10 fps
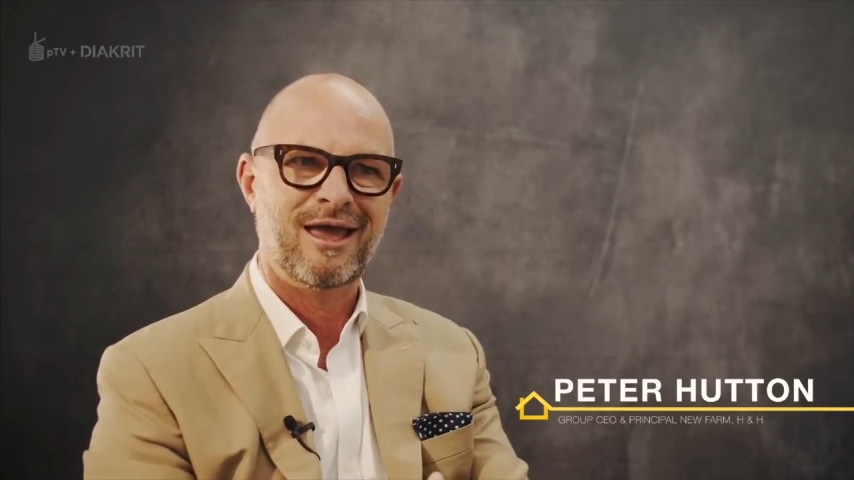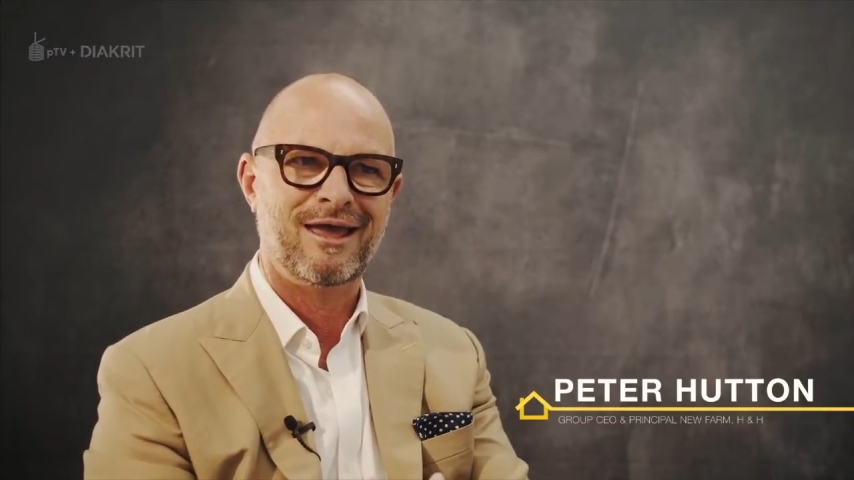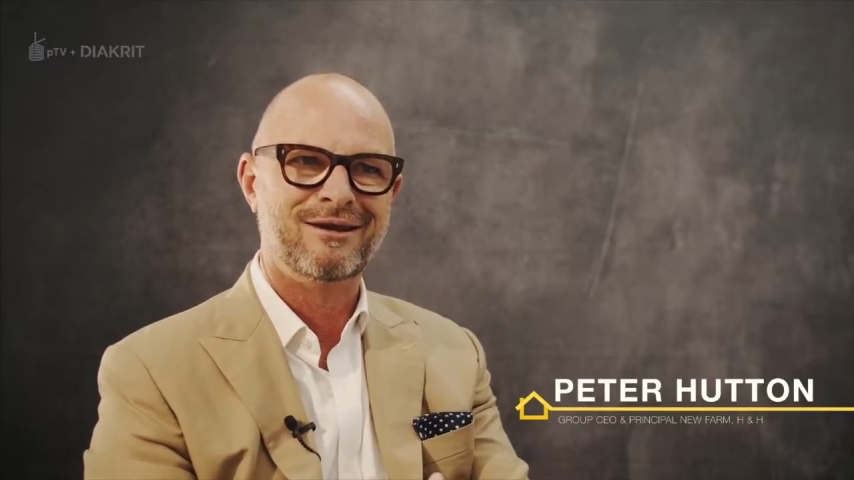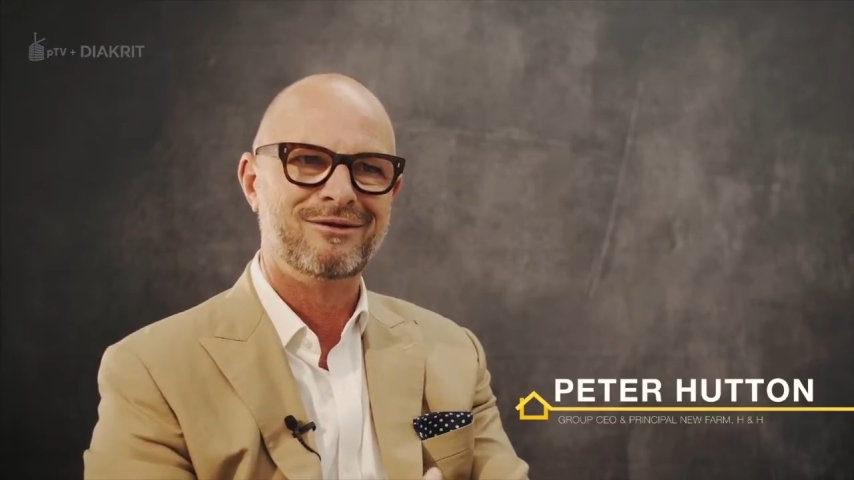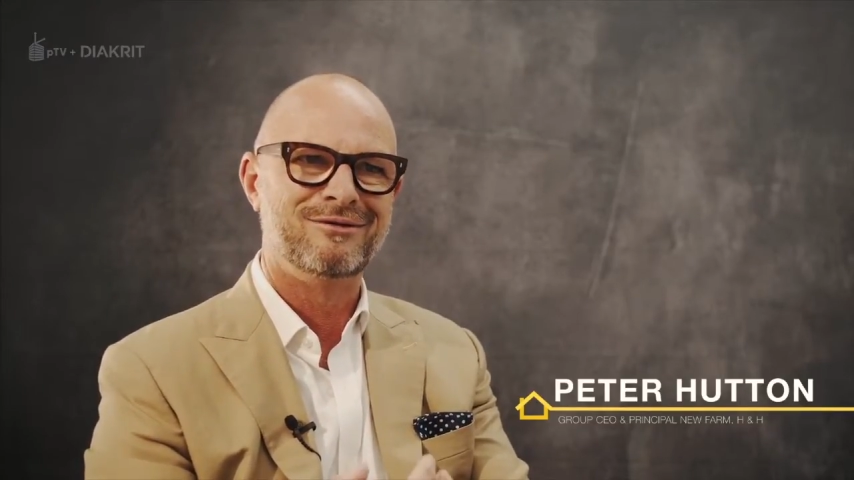
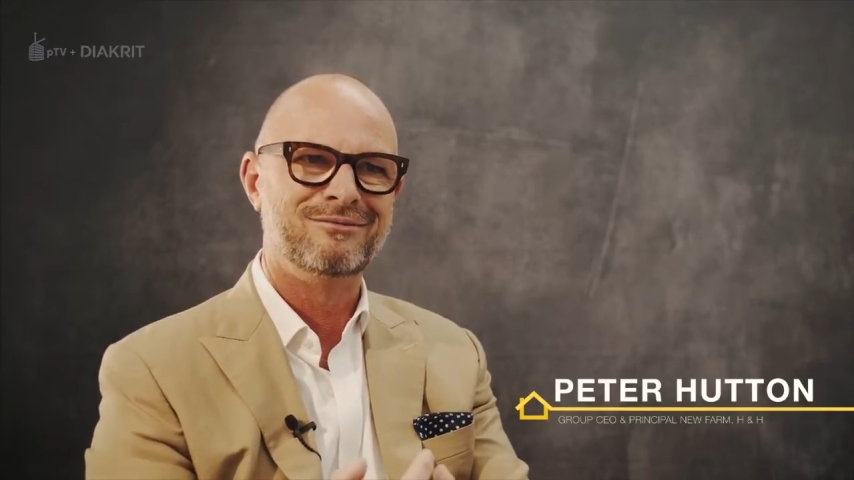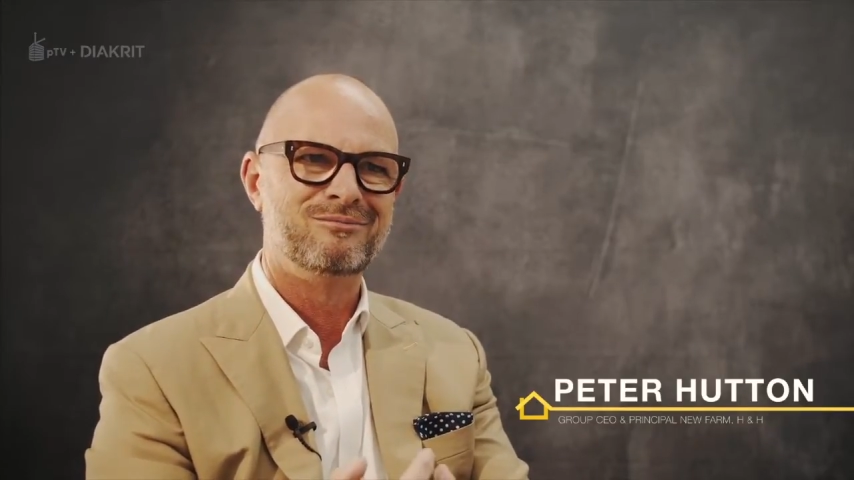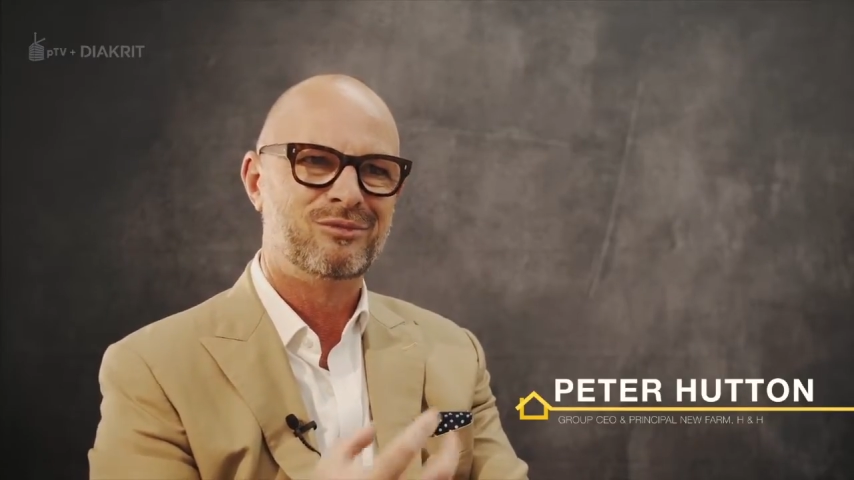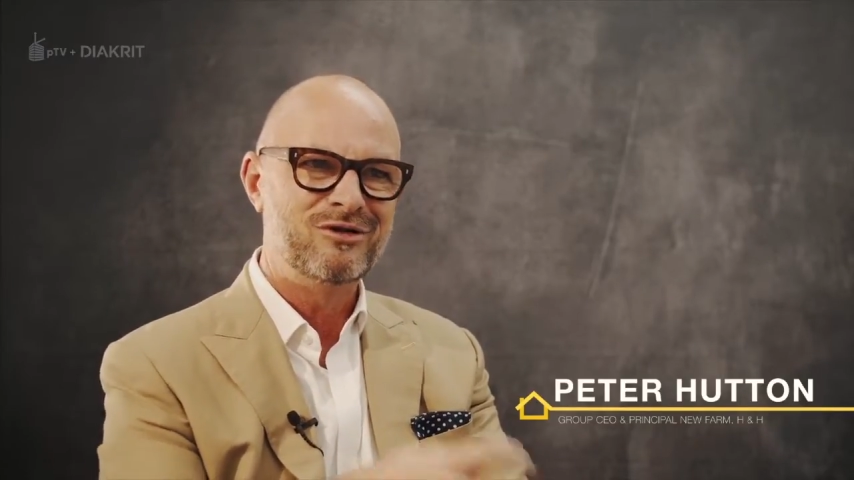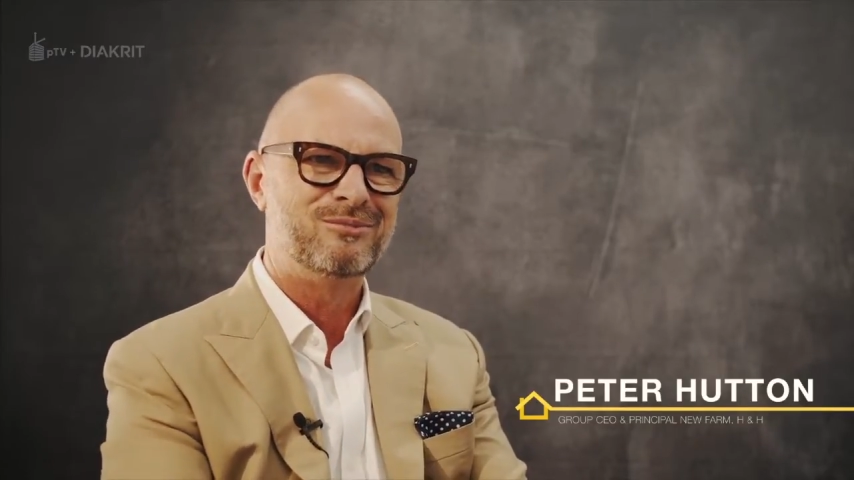and in
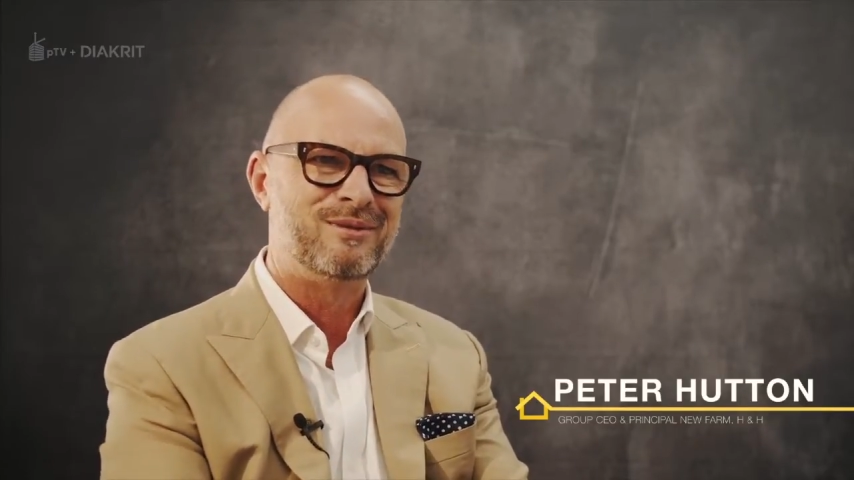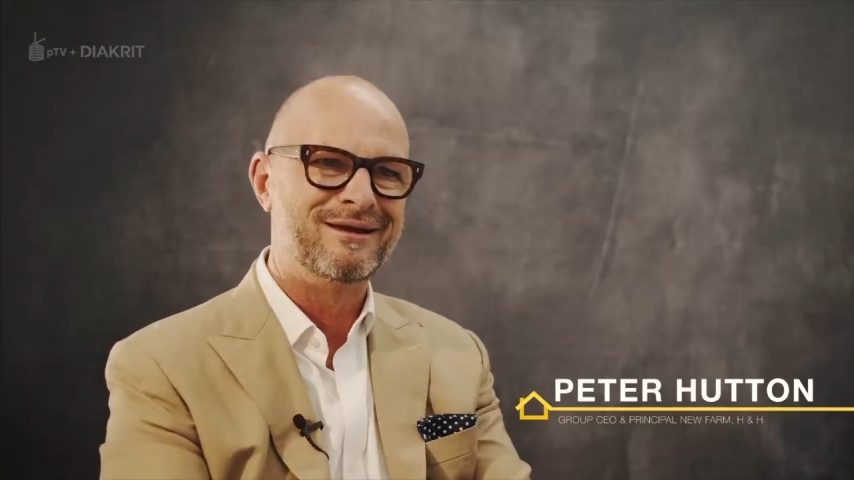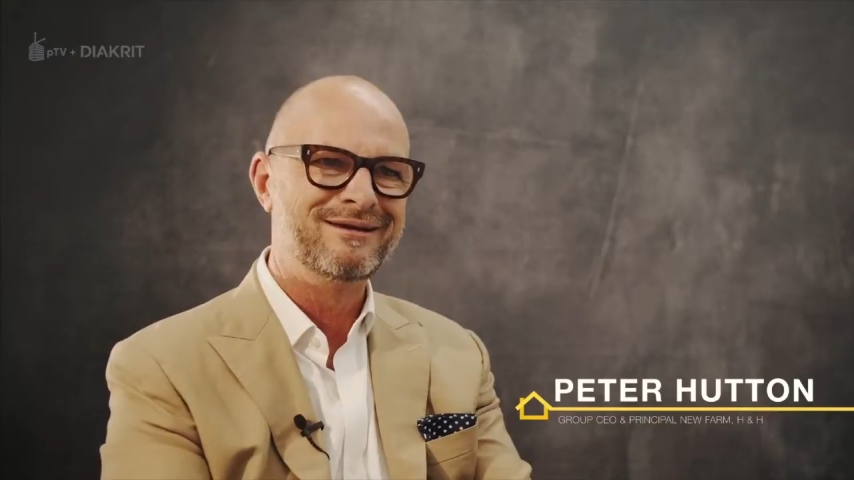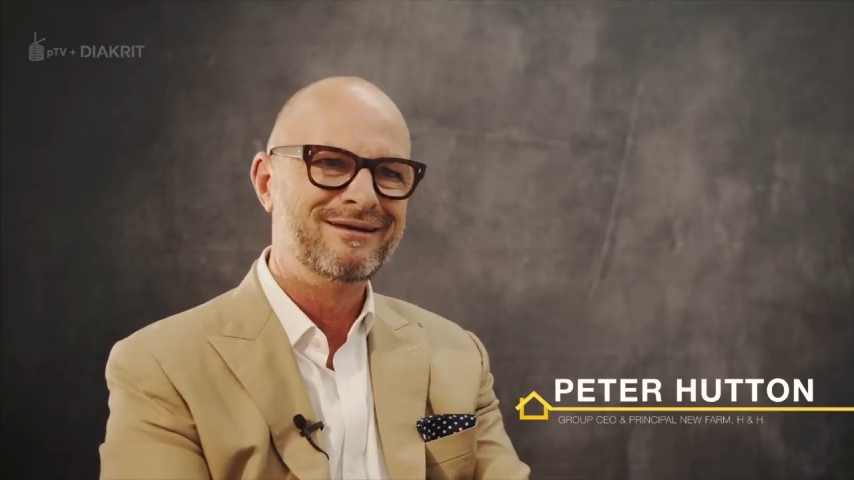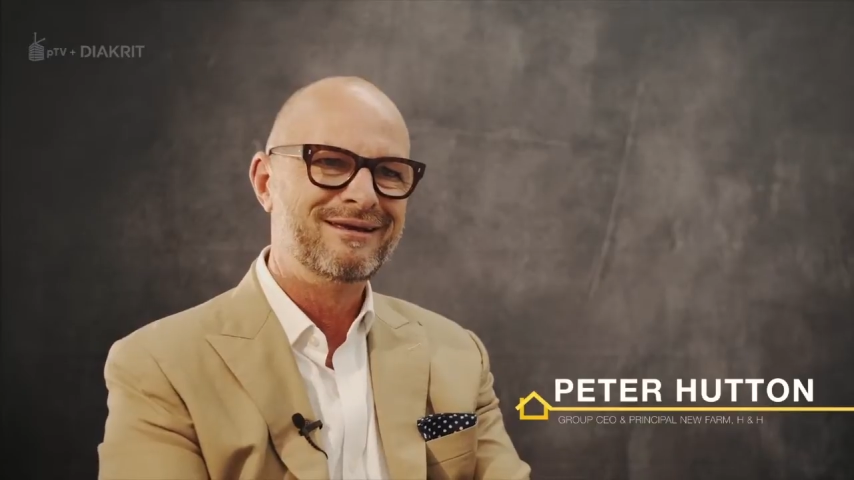
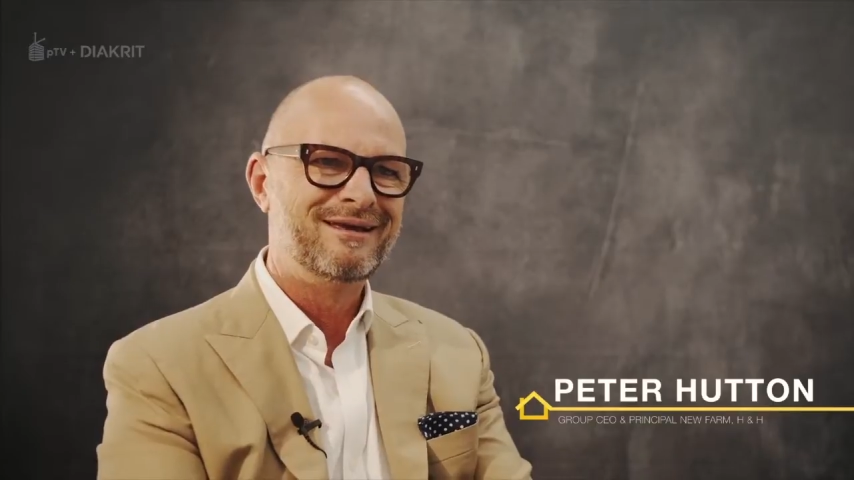Brisbane,